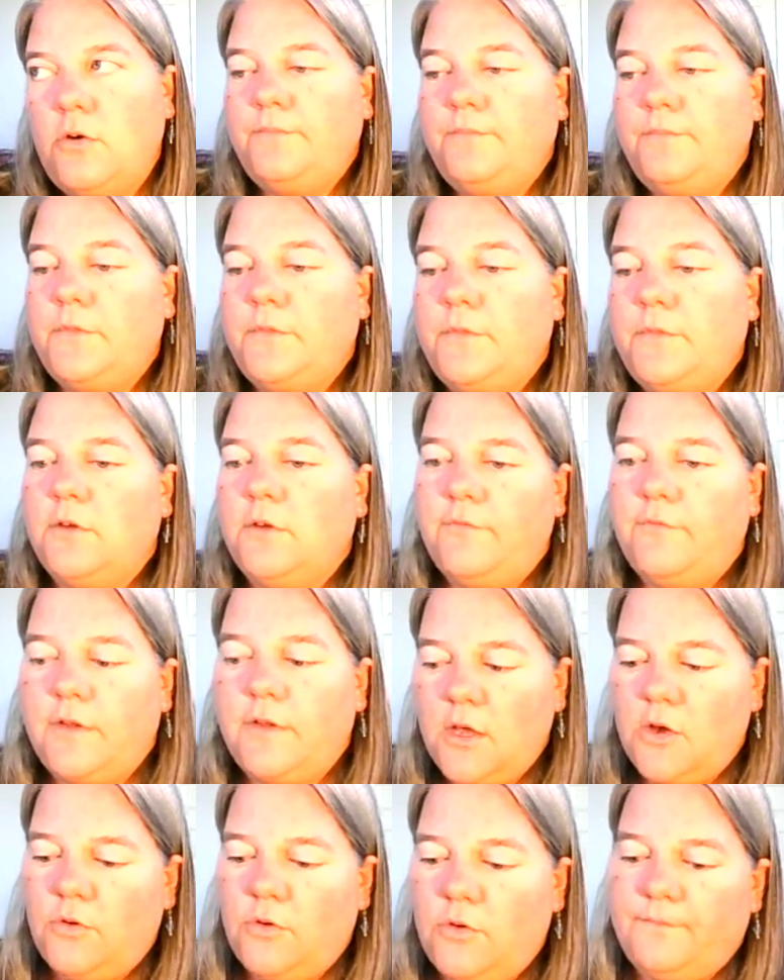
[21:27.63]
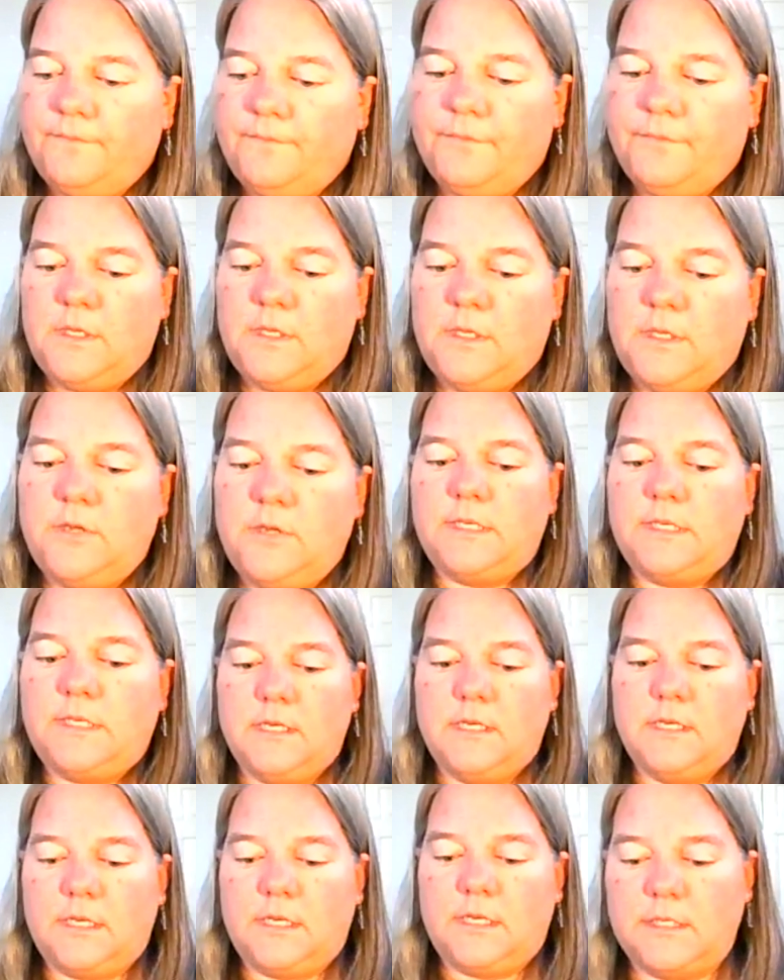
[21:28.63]
Your video using a
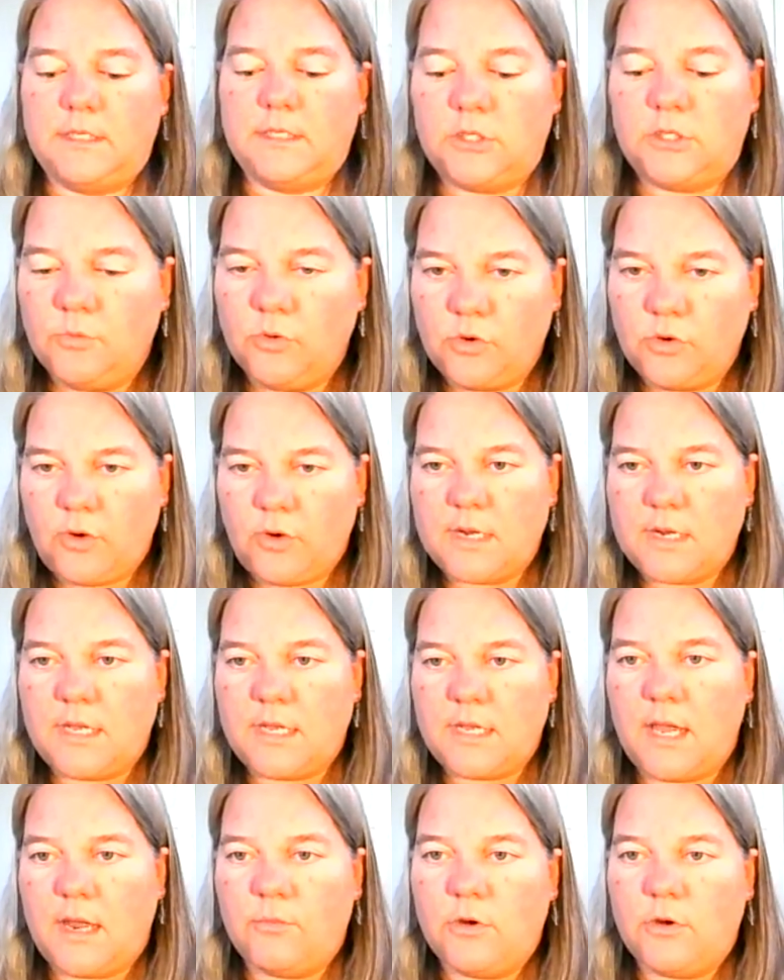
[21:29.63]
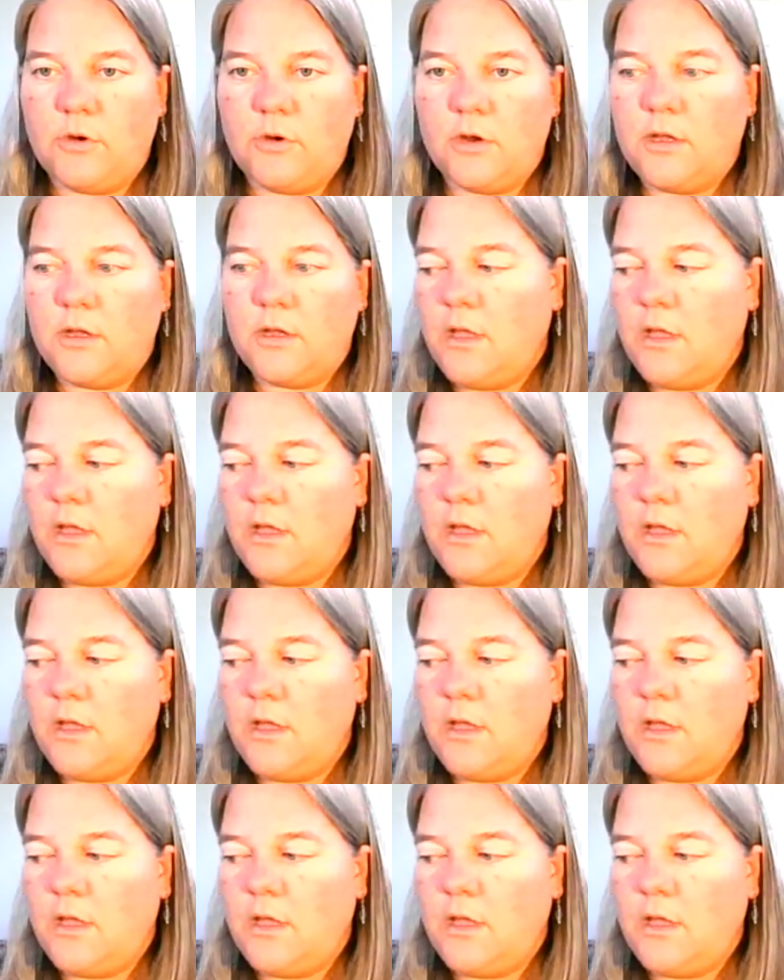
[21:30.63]
consumer grade camera,